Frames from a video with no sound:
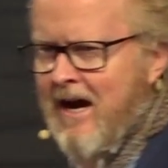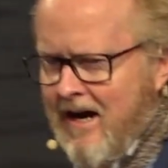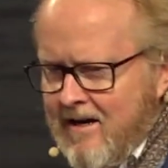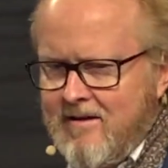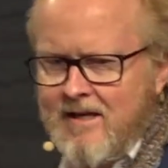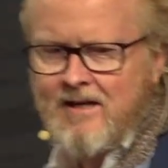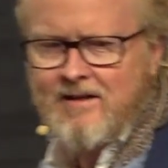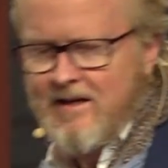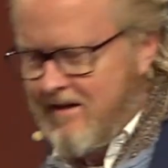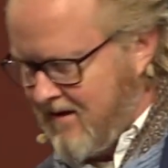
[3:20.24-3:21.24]
I think
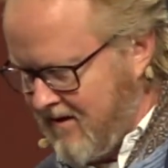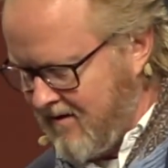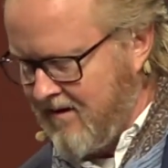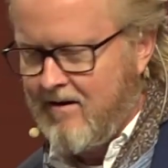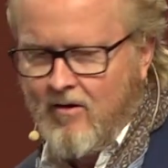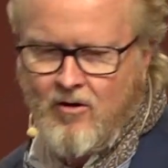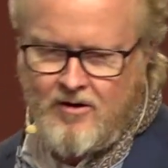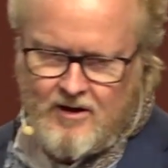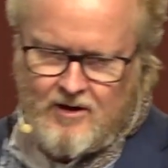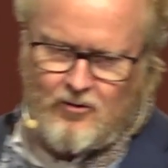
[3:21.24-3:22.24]
that there
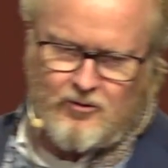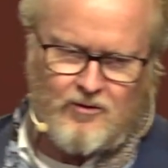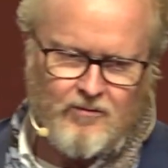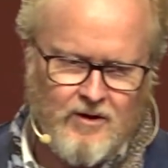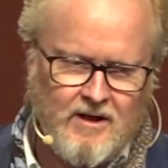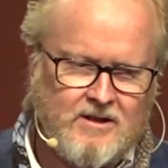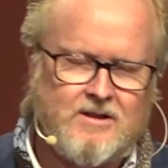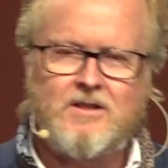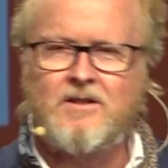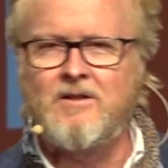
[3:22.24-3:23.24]
are a lot of
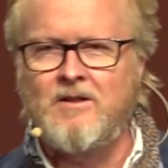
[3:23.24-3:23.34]
things